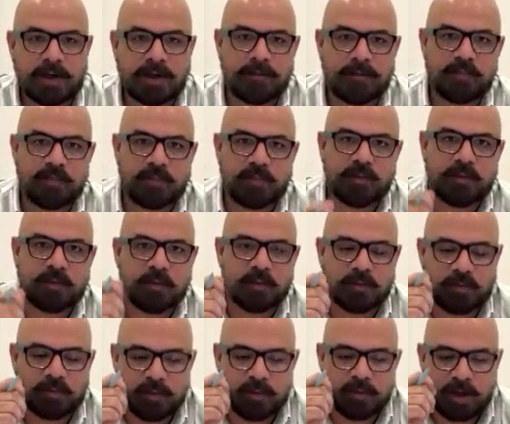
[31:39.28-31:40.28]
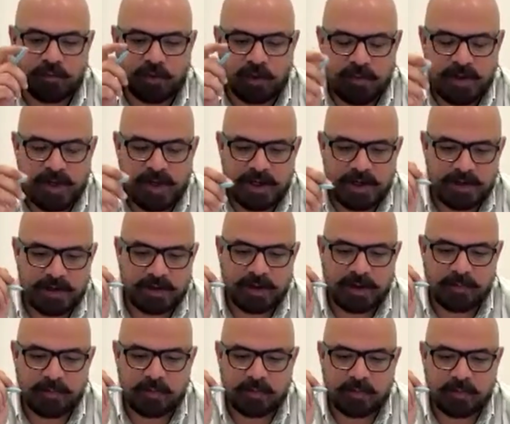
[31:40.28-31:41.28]
From
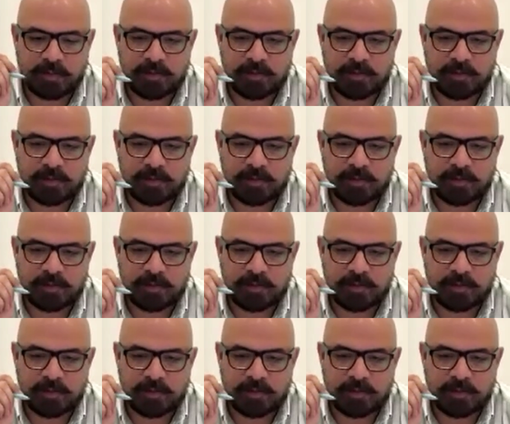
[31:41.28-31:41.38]
here,